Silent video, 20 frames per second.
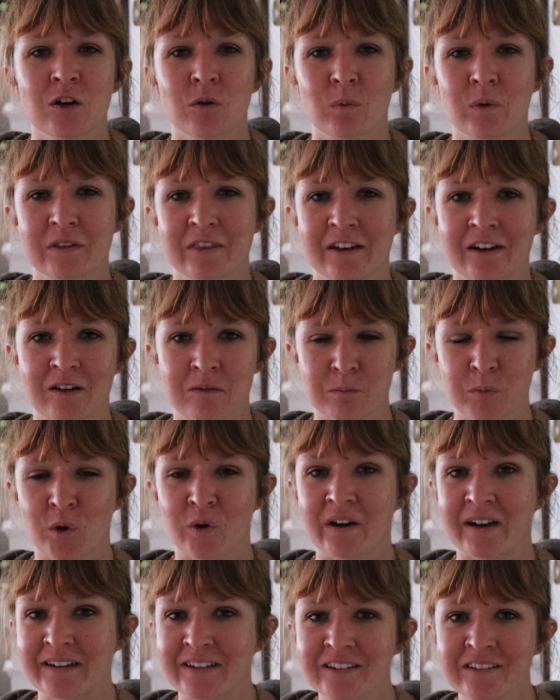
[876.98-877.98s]
when they're
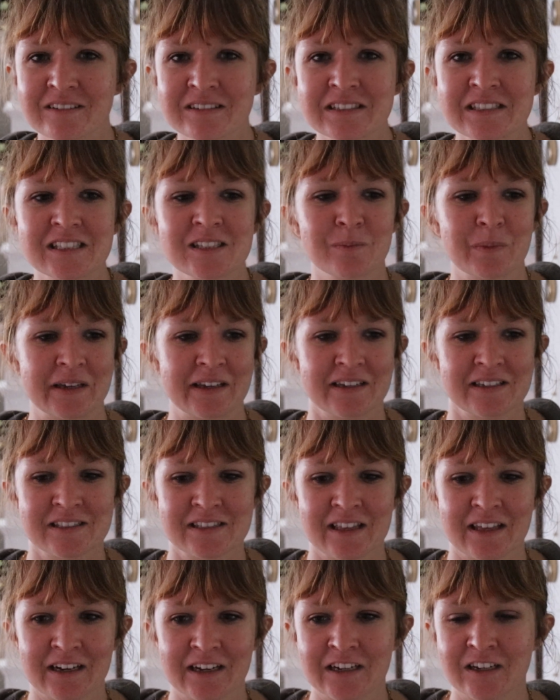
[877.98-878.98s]
perennials, because
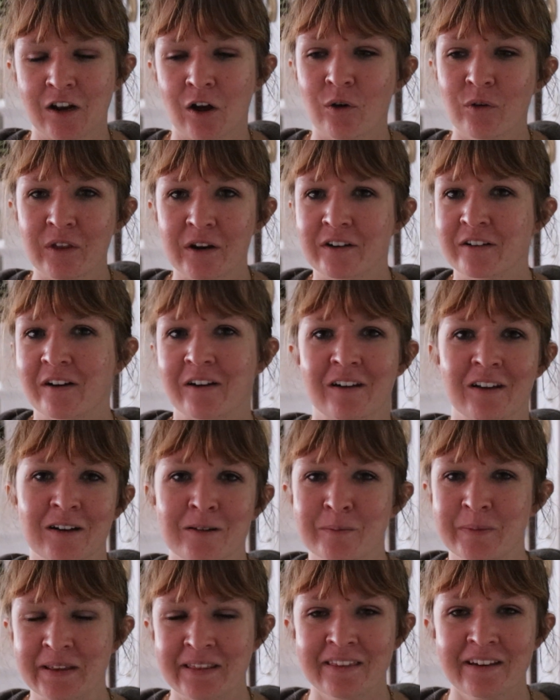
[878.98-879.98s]
then I know they're not going
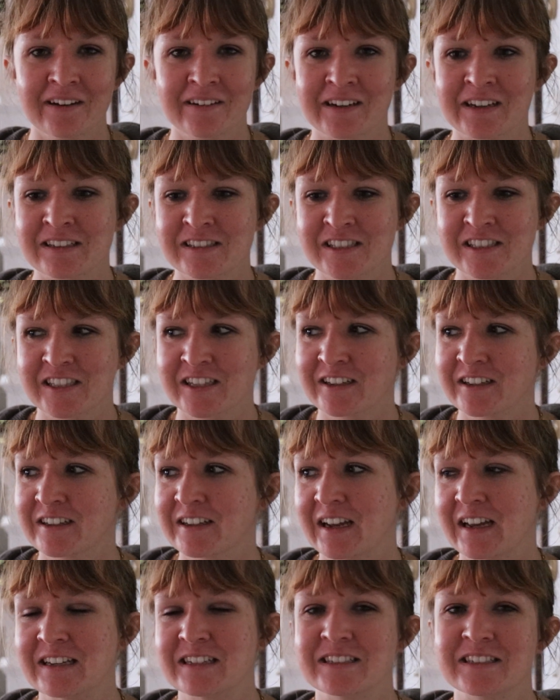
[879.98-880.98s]
to be there next
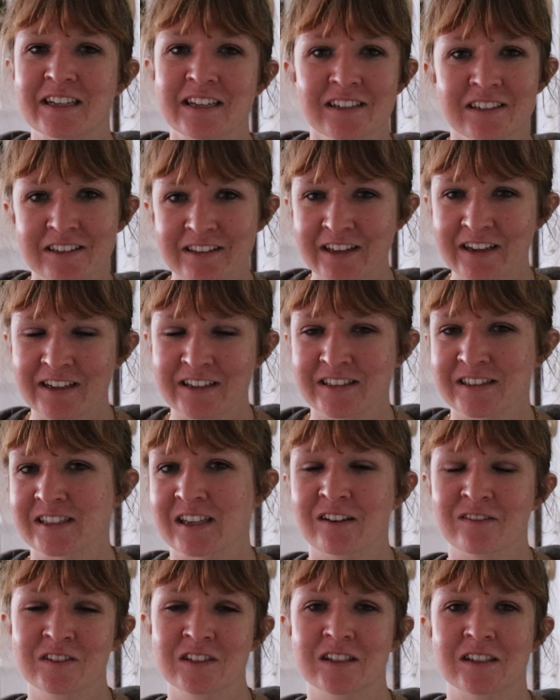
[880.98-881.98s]
year, and dandelions
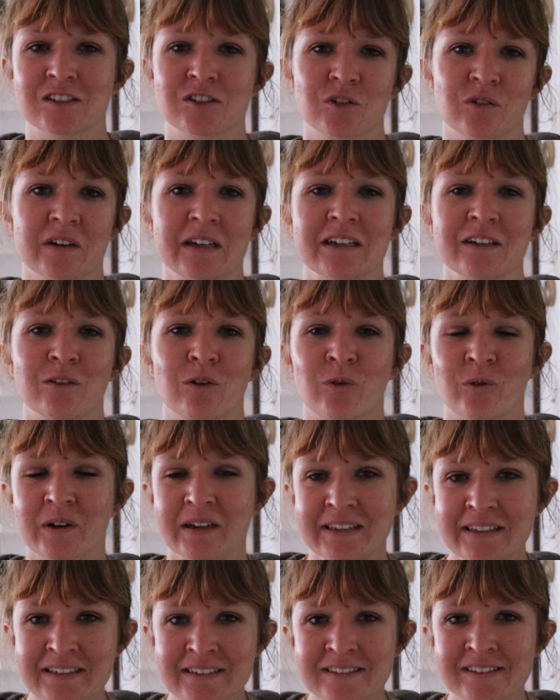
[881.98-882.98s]
have such great
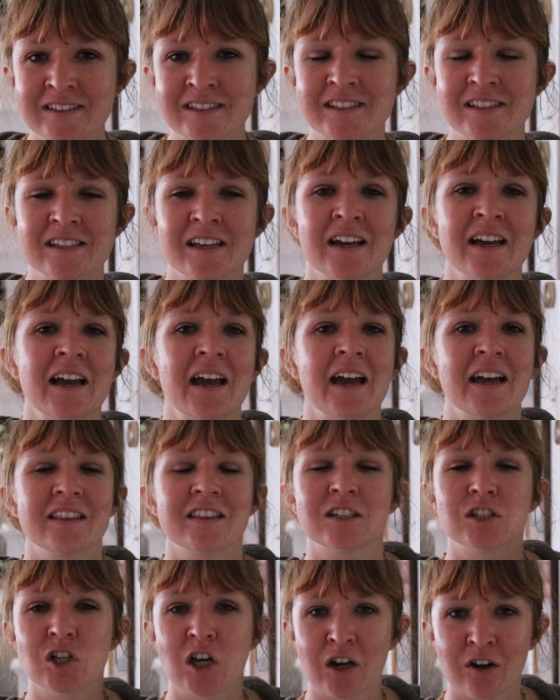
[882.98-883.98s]
greens.
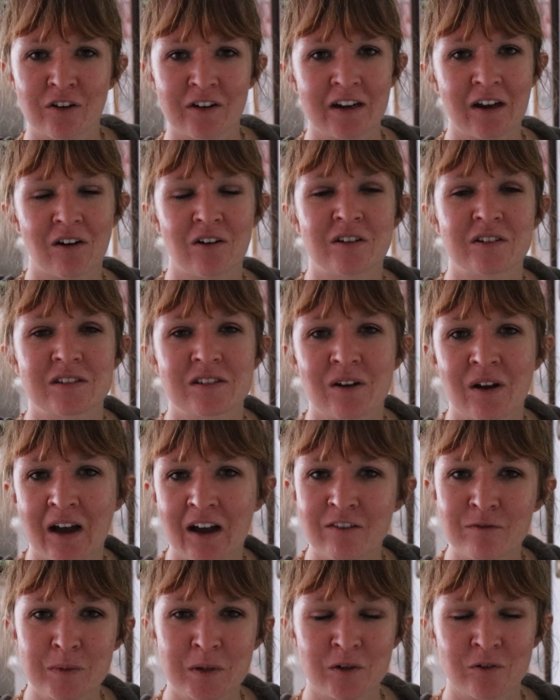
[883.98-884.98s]
Chicory also
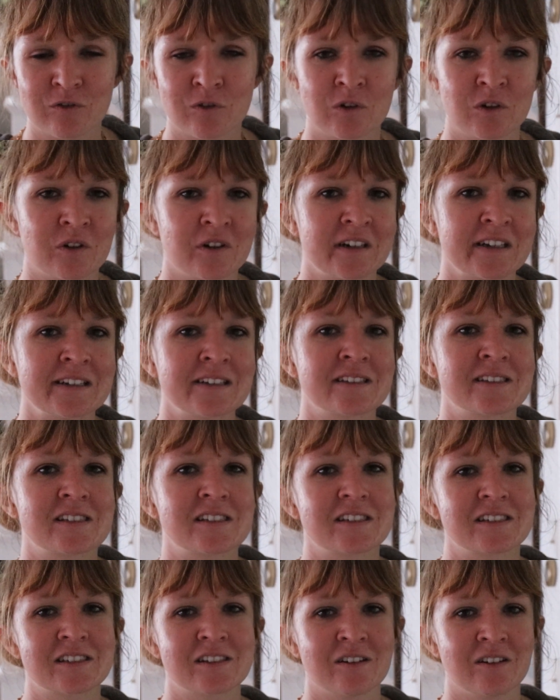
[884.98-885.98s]
have beautiful
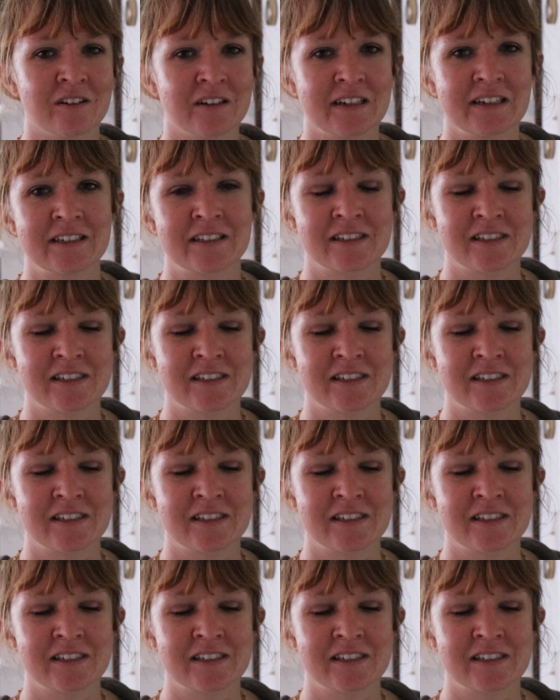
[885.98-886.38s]
greens, so